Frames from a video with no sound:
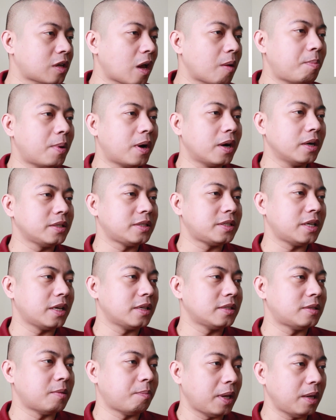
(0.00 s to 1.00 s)
top part
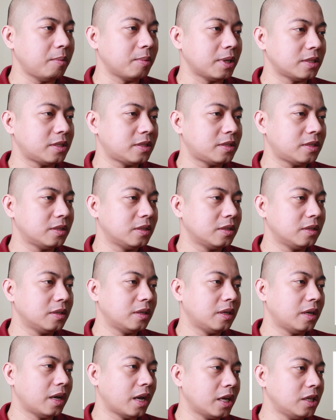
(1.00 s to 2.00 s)
says the payments.
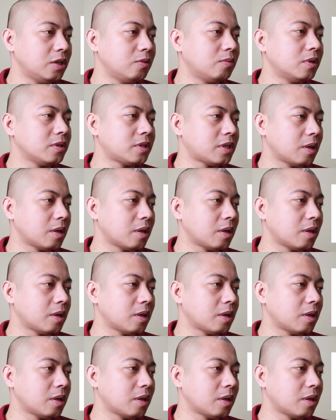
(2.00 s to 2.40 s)
Annual,